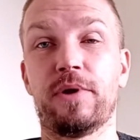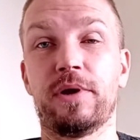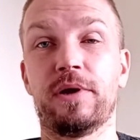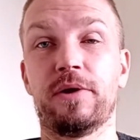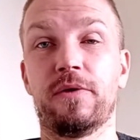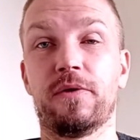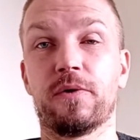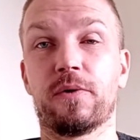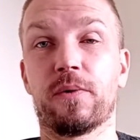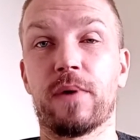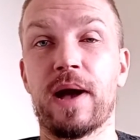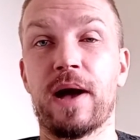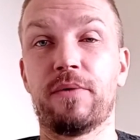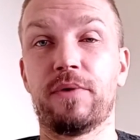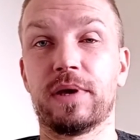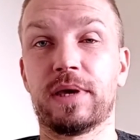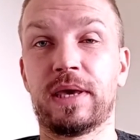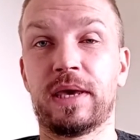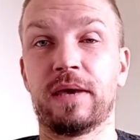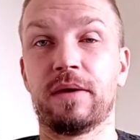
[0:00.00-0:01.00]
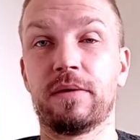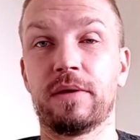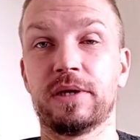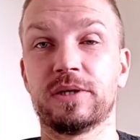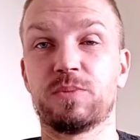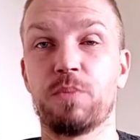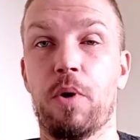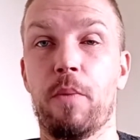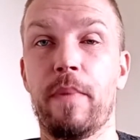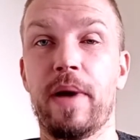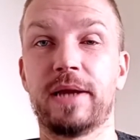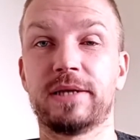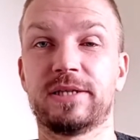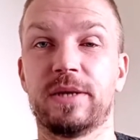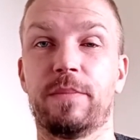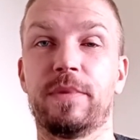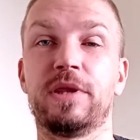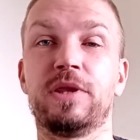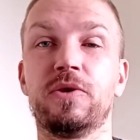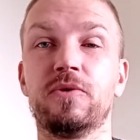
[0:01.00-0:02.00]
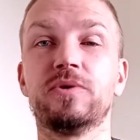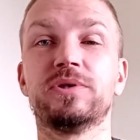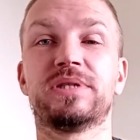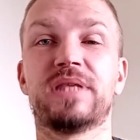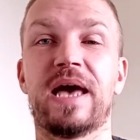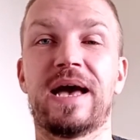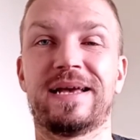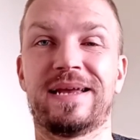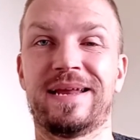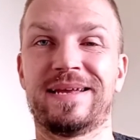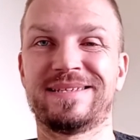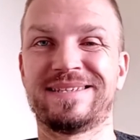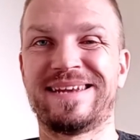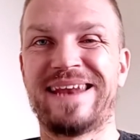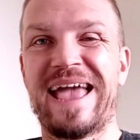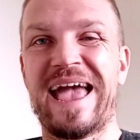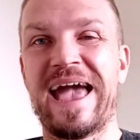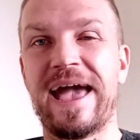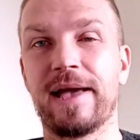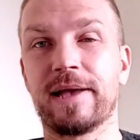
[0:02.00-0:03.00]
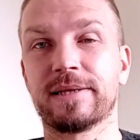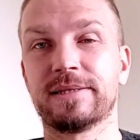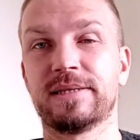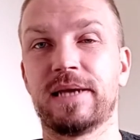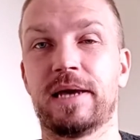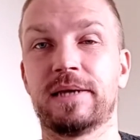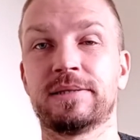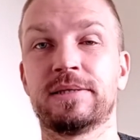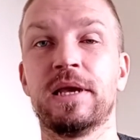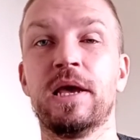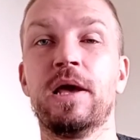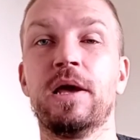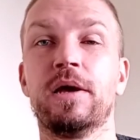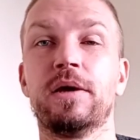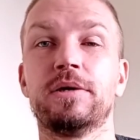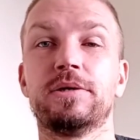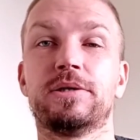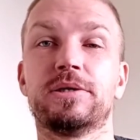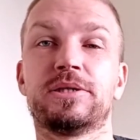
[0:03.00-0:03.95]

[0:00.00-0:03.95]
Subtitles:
into the ground to kill his momentum and use that as an access to